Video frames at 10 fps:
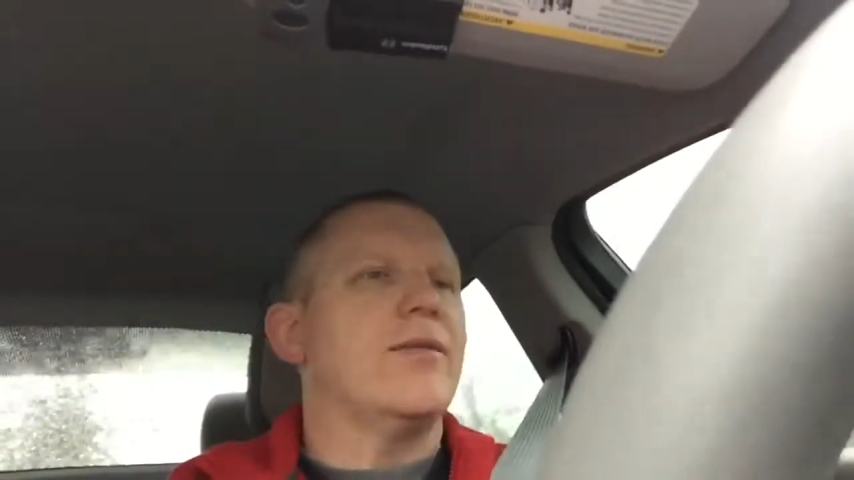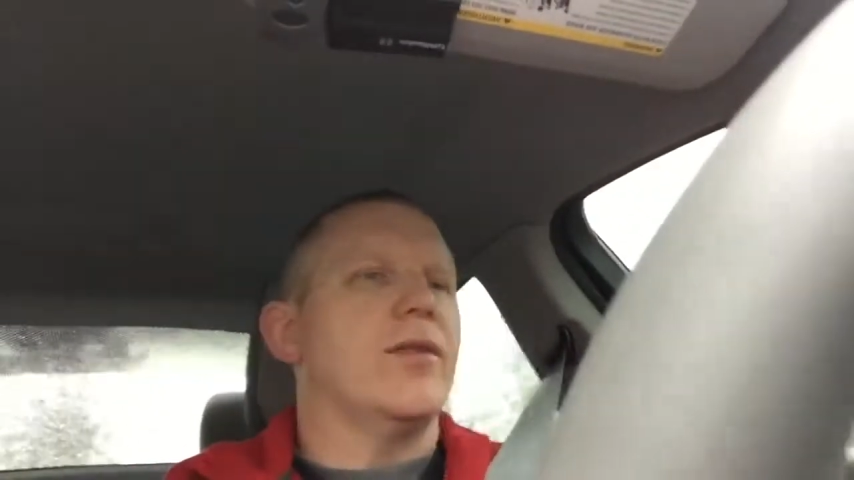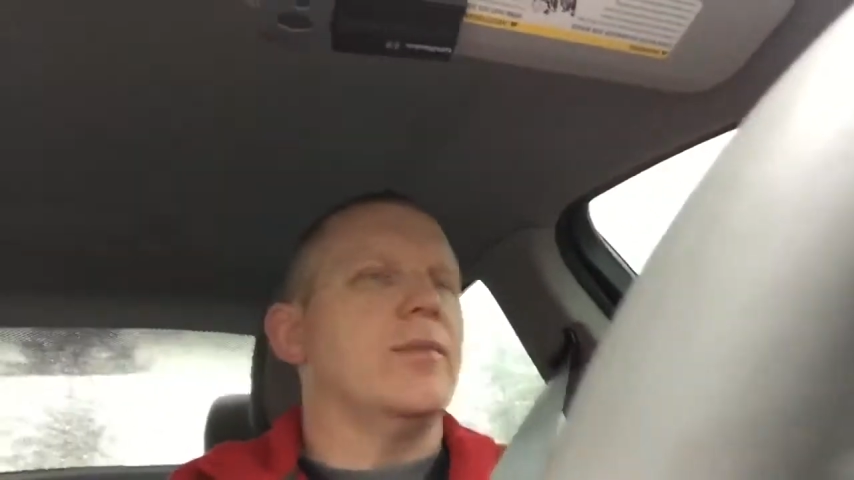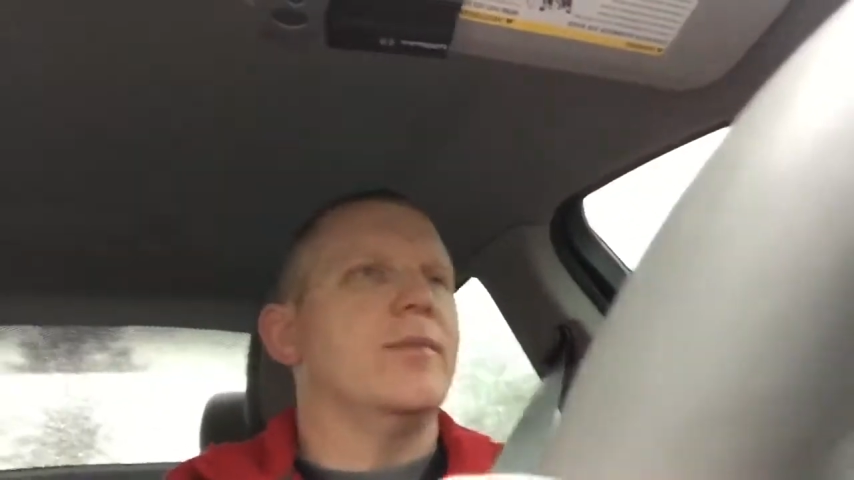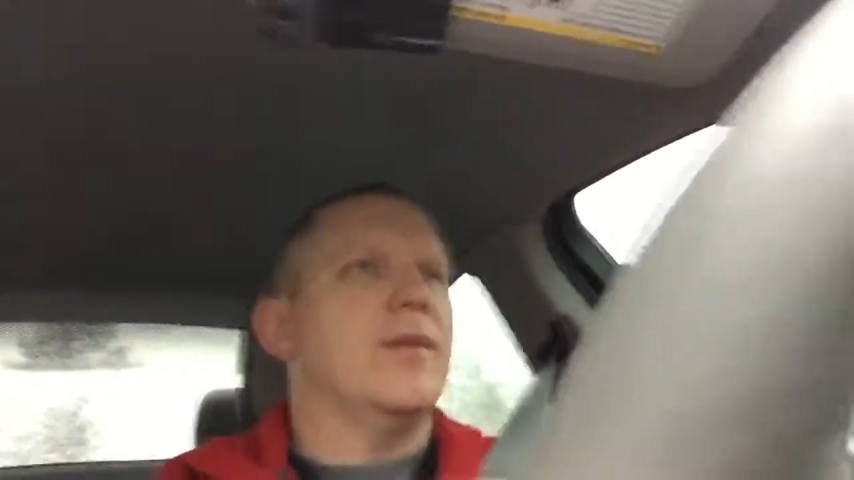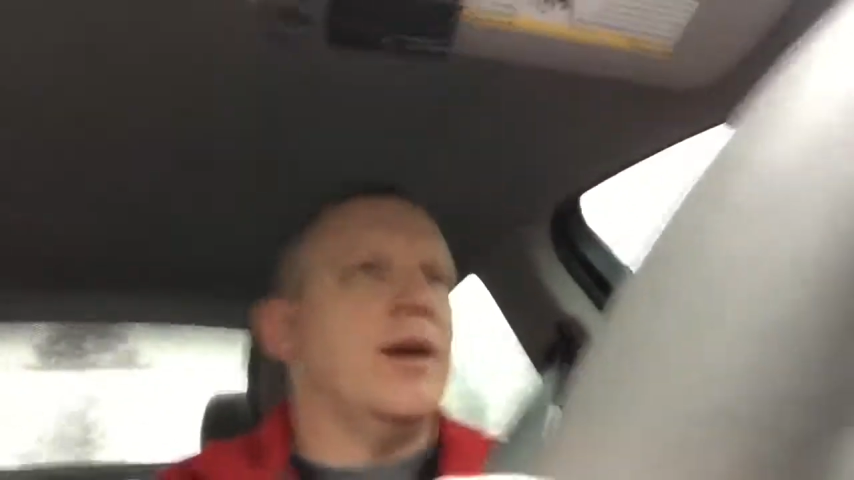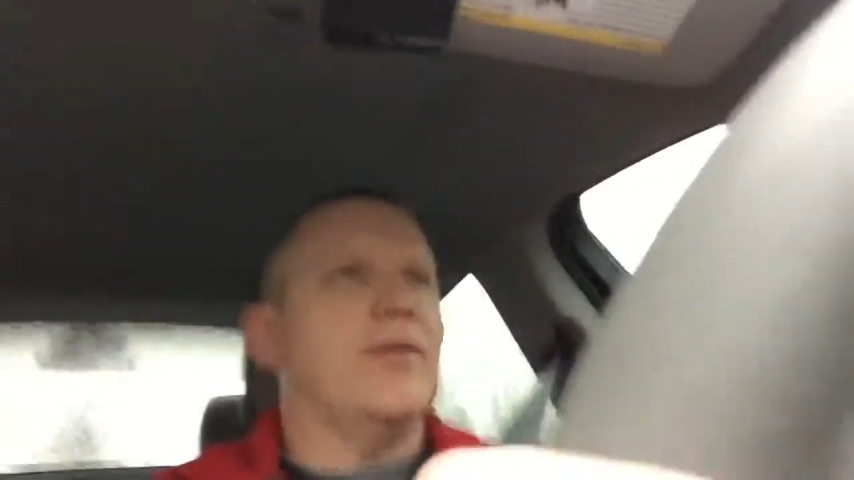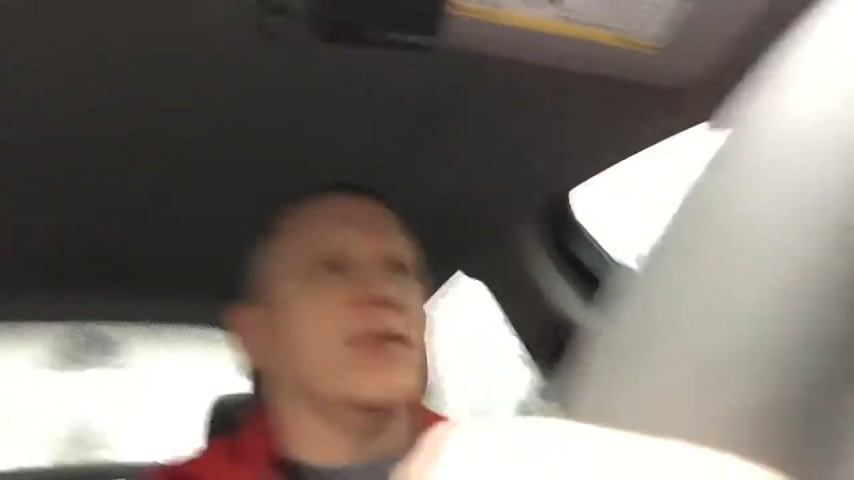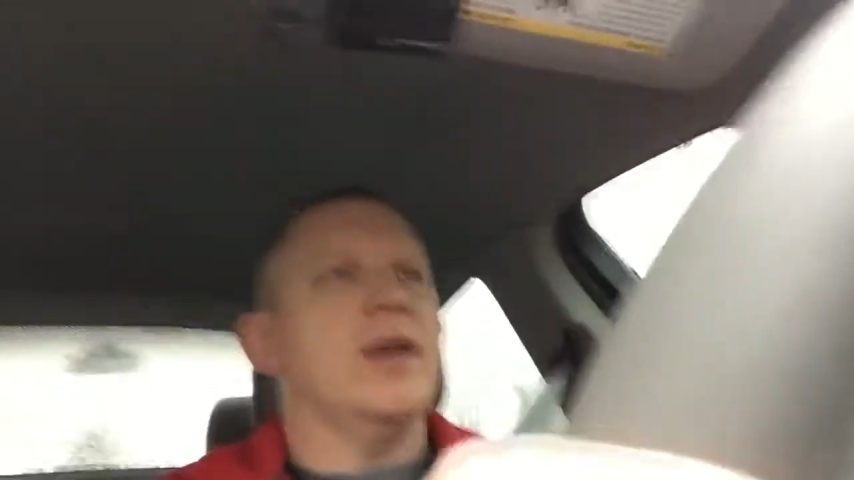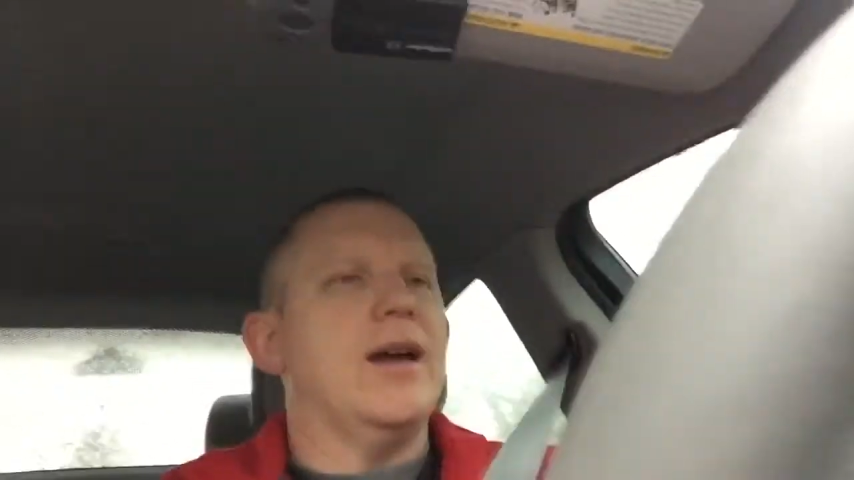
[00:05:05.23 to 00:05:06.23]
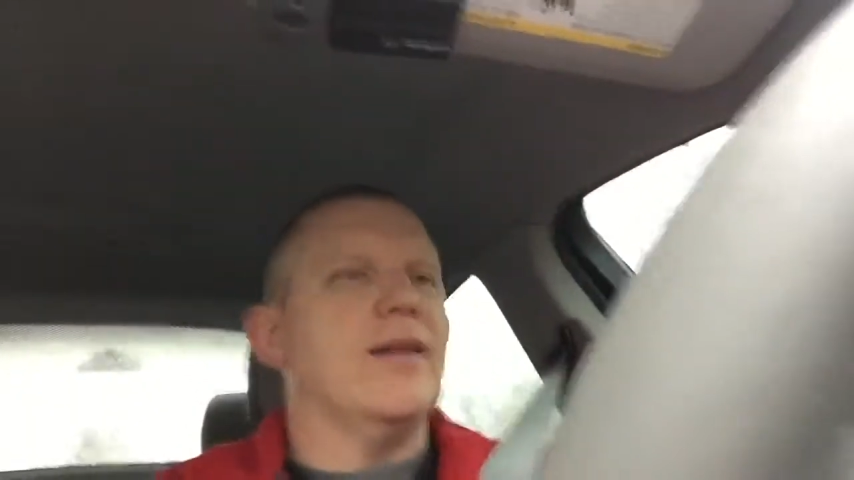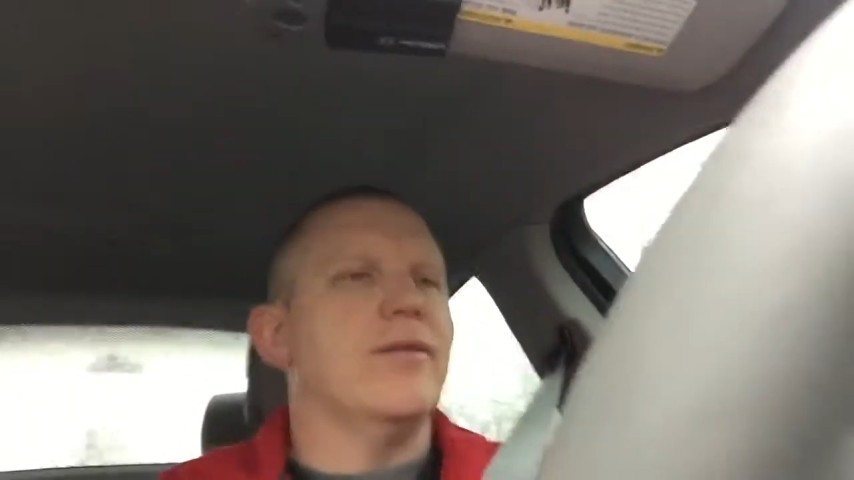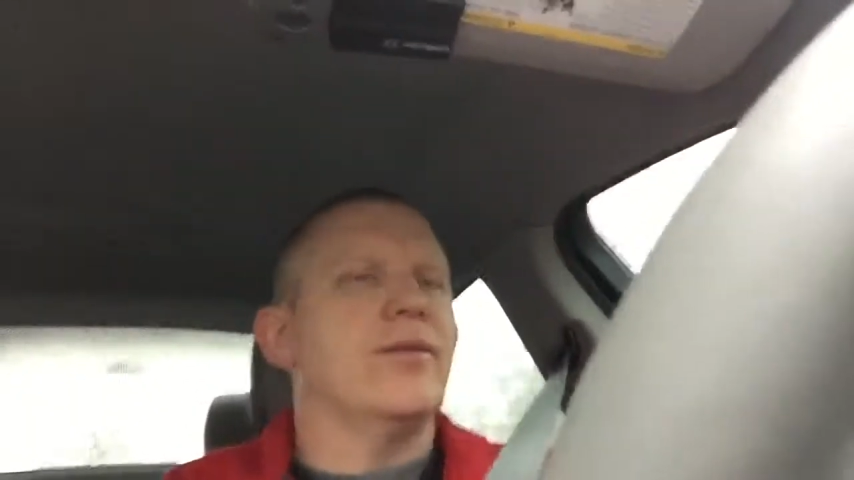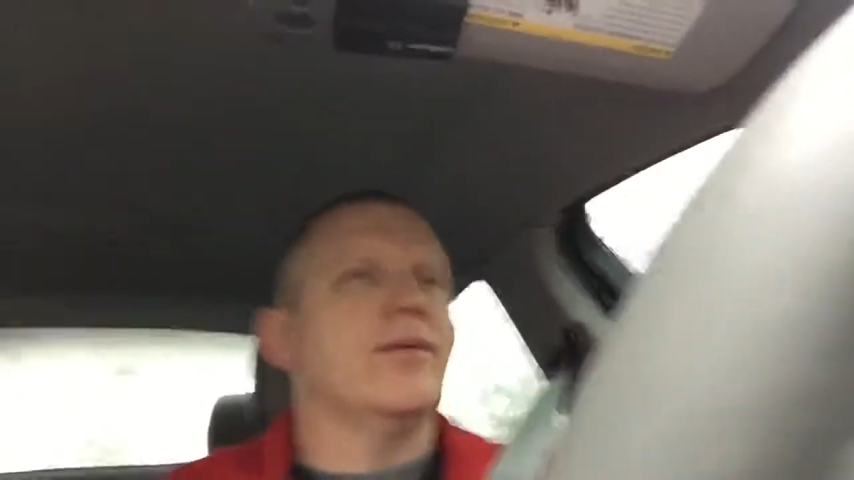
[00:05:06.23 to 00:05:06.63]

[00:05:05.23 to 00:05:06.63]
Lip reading: from having to have